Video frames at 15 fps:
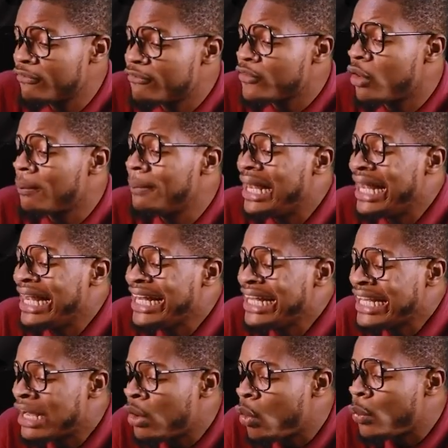from
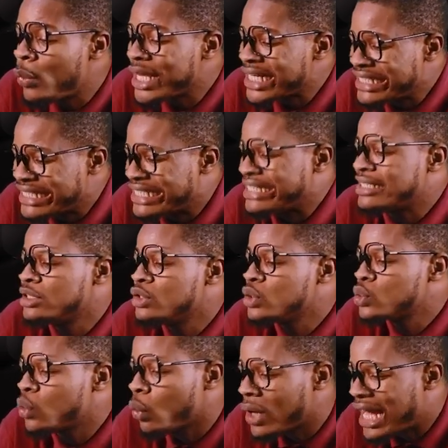liquid
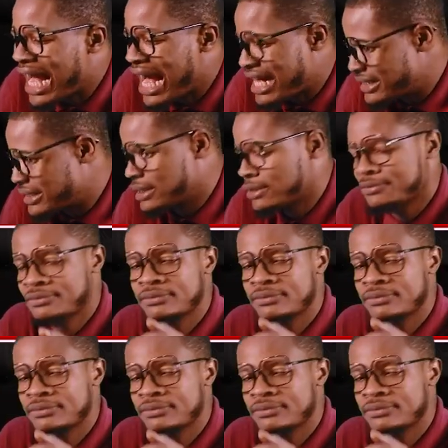to gas.